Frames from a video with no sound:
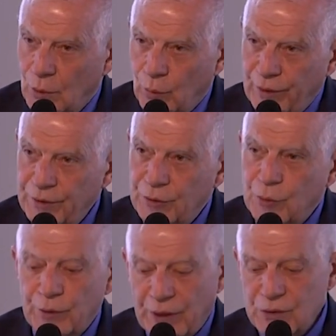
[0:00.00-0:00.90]
when the
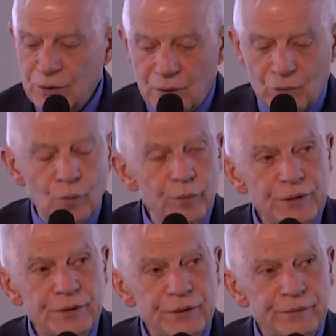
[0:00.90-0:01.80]
international
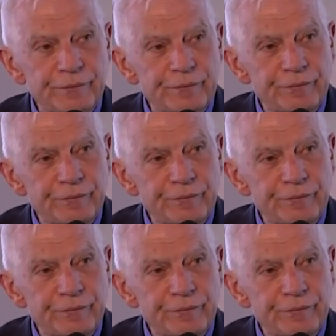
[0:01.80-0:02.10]
community